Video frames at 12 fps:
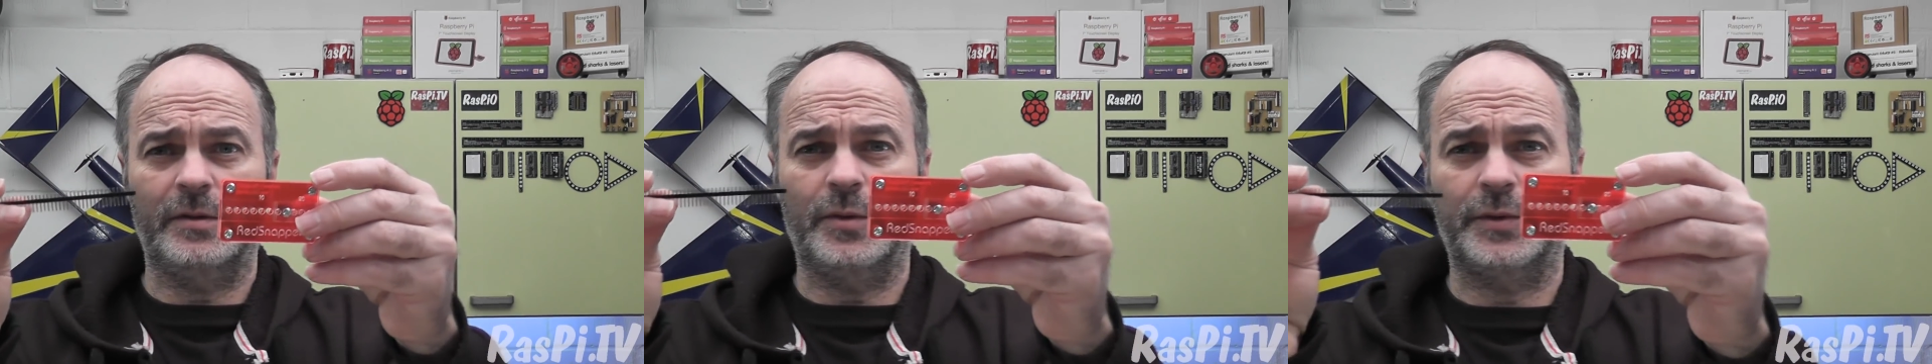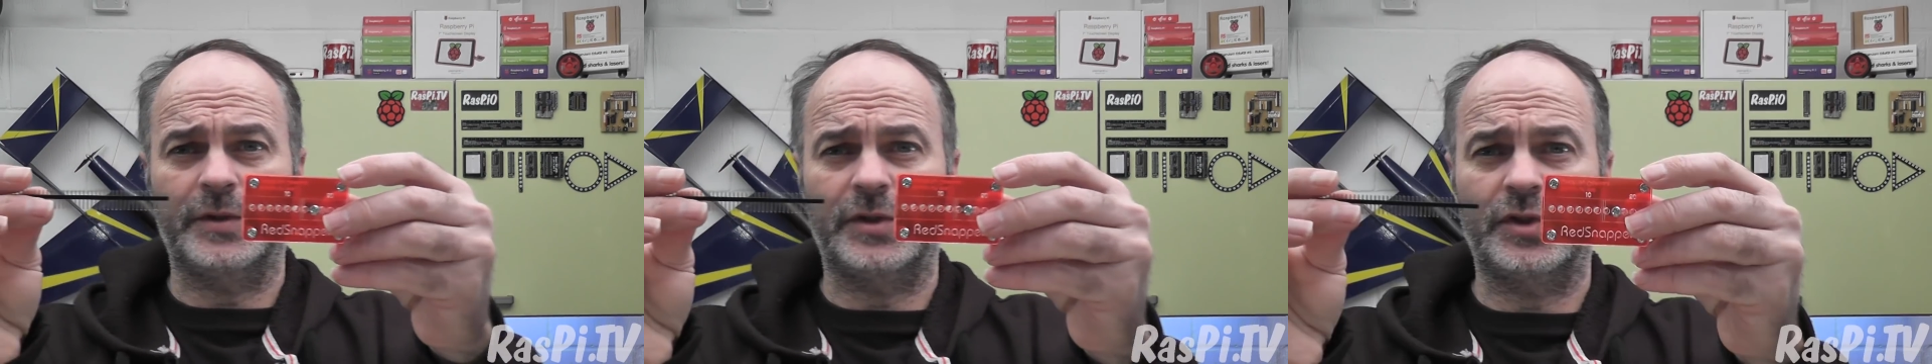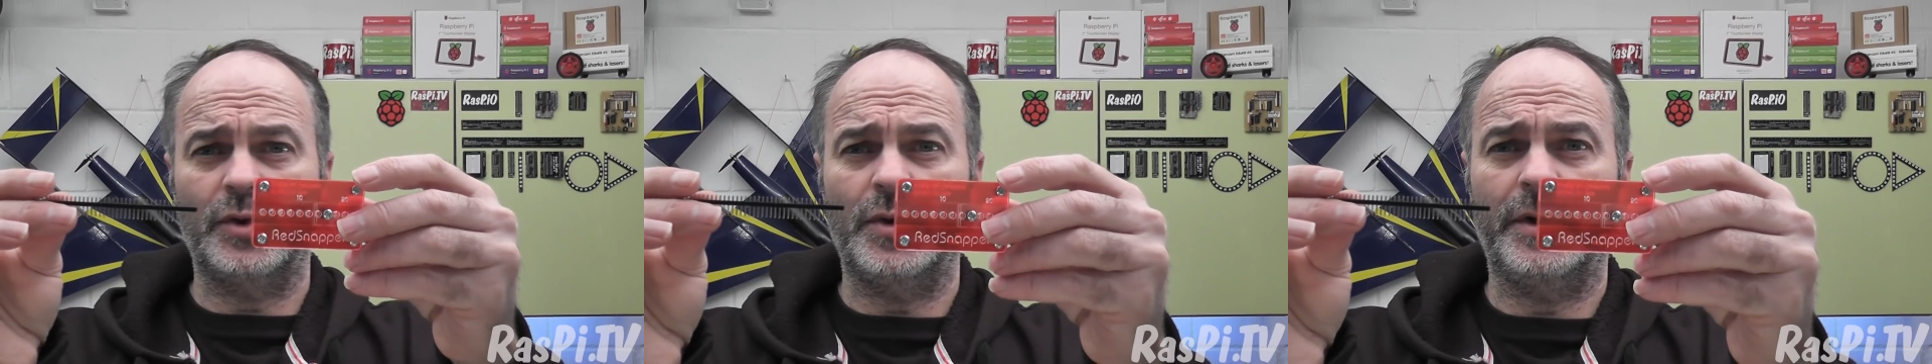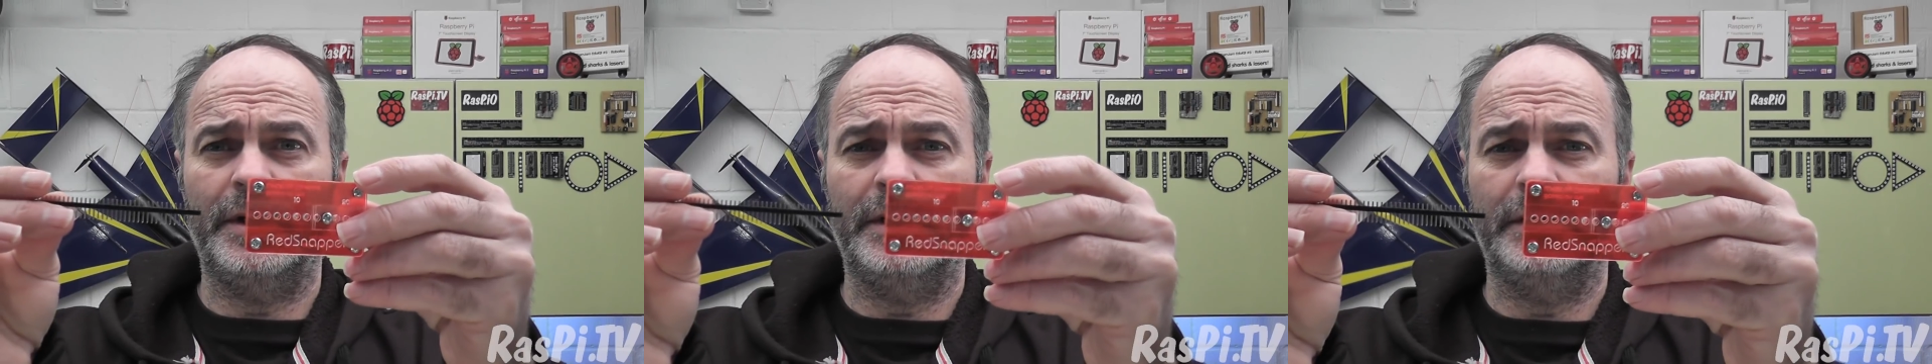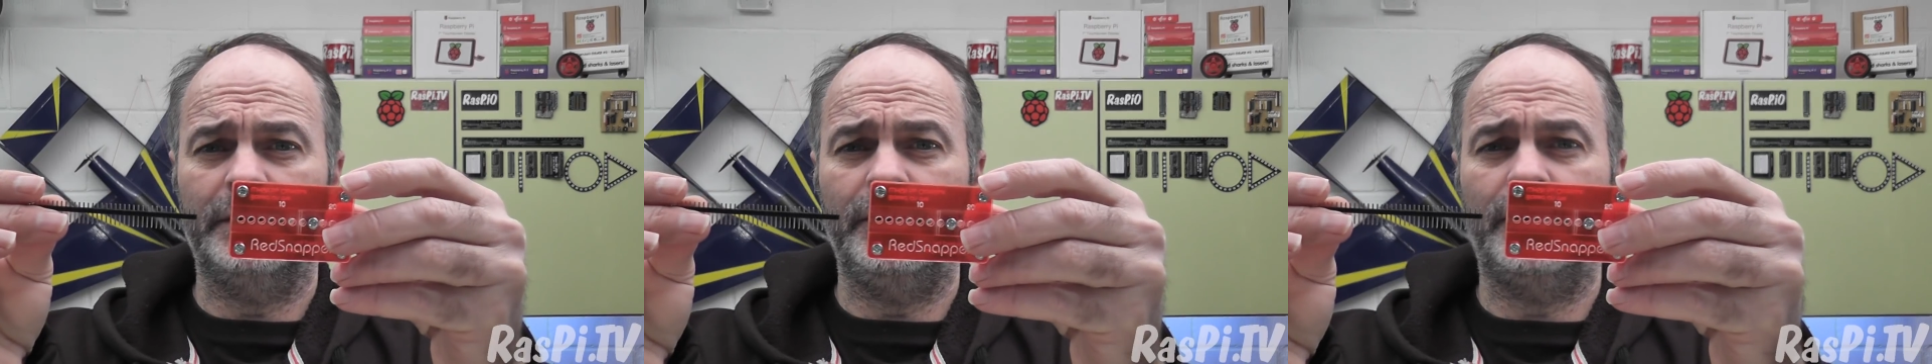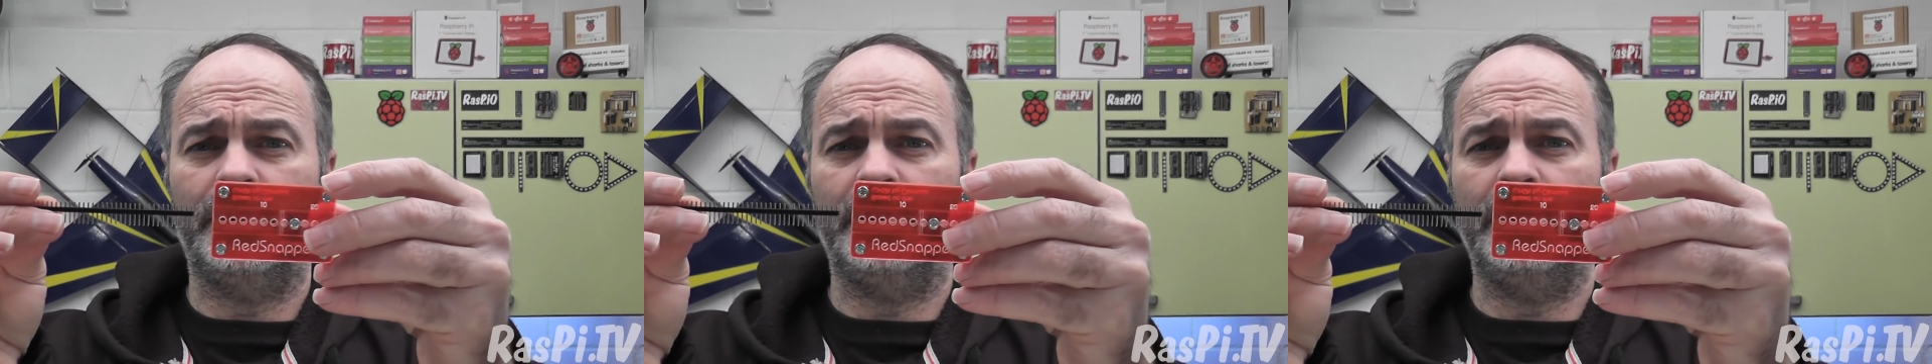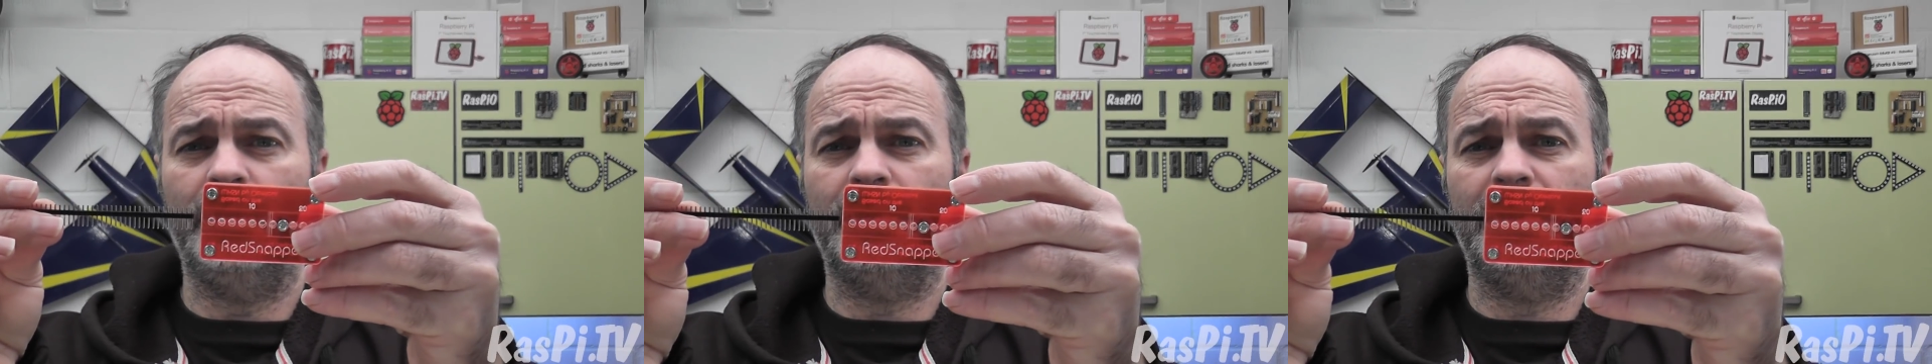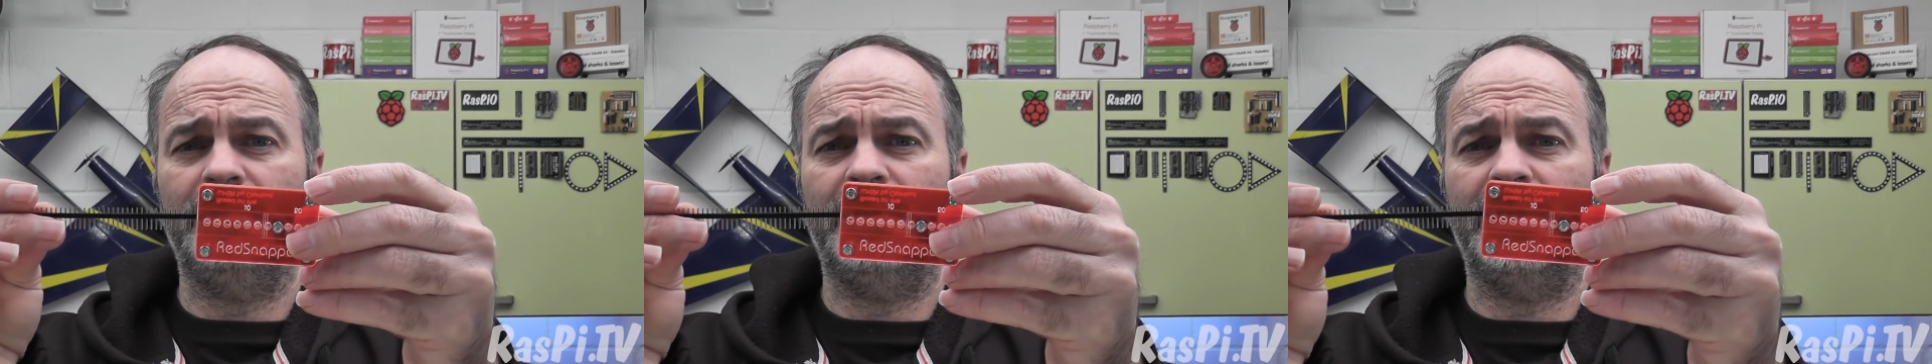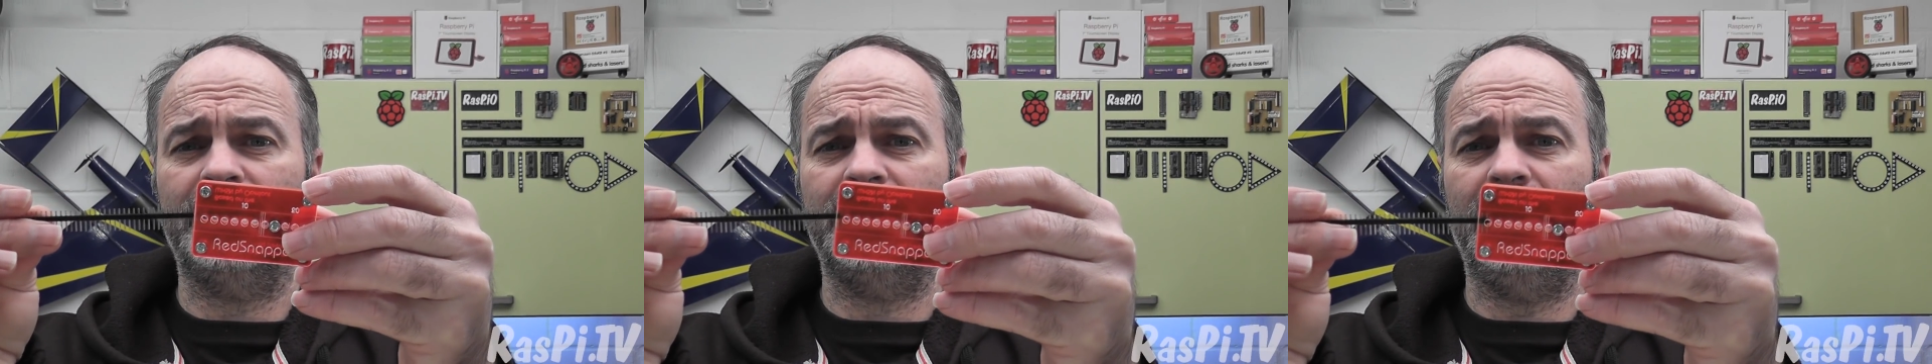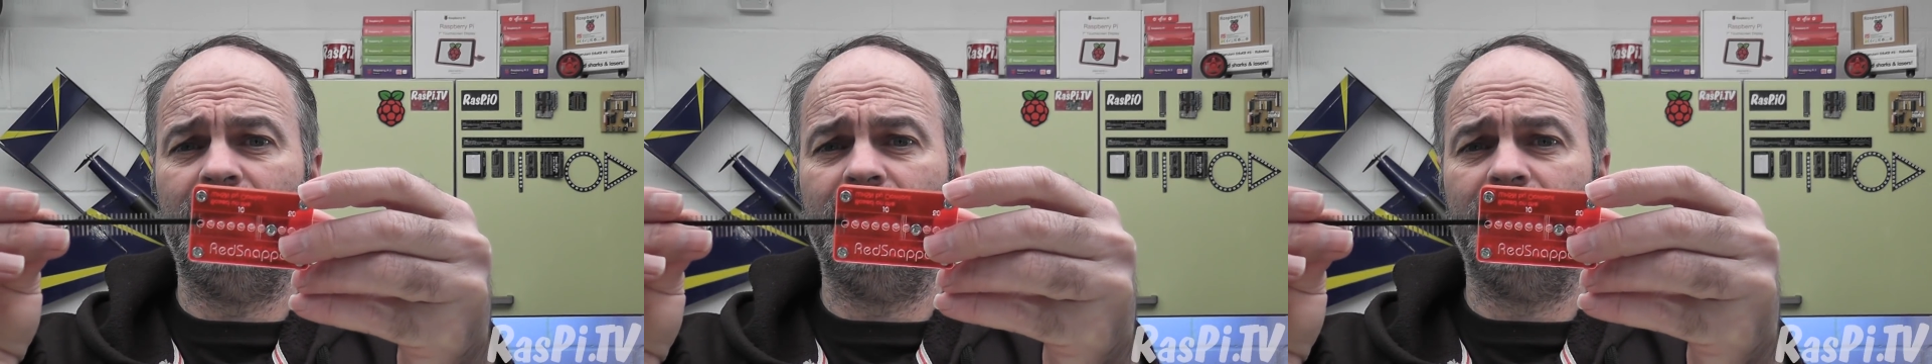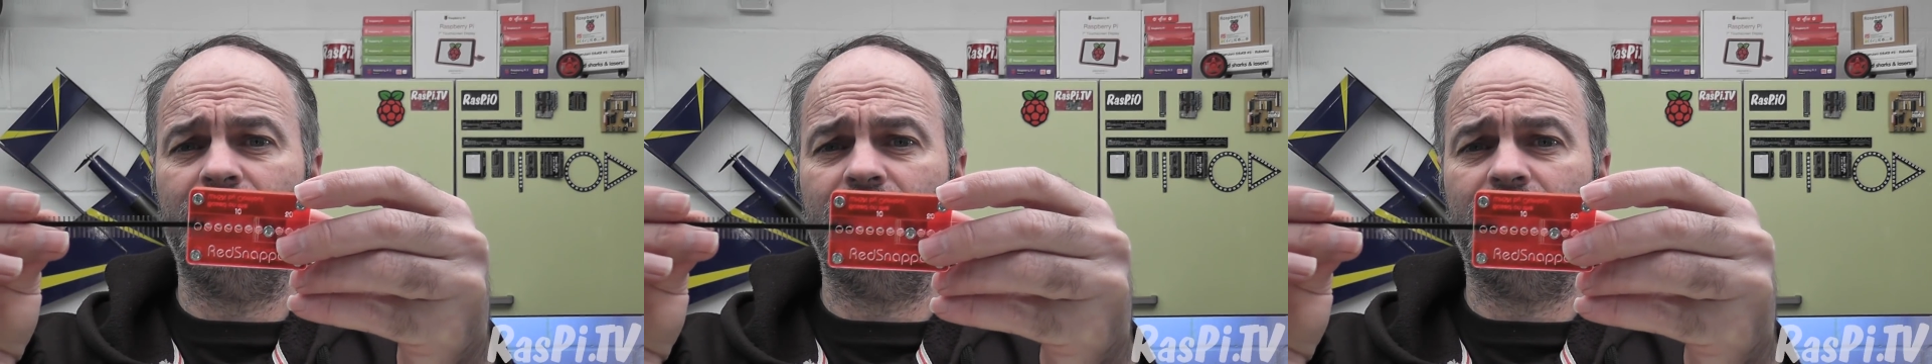or to shorten, you can use a device like this.